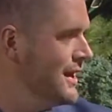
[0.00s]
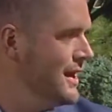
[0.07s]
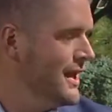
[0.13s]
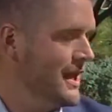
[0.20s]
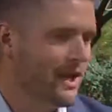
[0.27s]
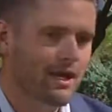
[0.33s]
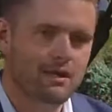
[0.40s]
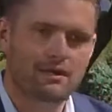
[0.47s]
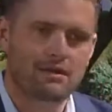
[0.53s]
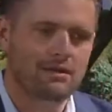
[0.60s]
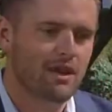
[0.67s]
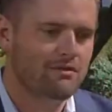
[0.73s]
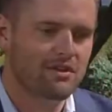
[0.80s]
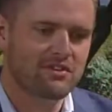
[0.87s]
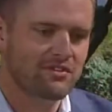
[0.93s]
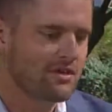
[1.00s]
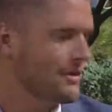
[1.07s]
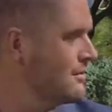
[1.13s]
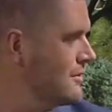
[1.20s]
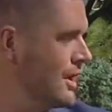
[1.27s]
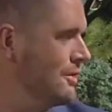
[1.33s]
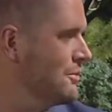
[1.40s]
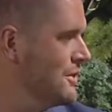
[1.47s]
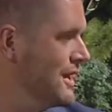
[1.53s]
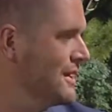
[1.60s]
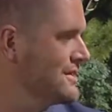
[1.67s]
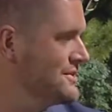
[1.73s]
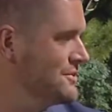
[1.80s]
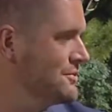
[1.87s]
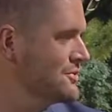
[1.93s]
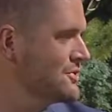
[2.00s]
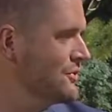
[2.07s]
and left us an incredible legacy, and we're so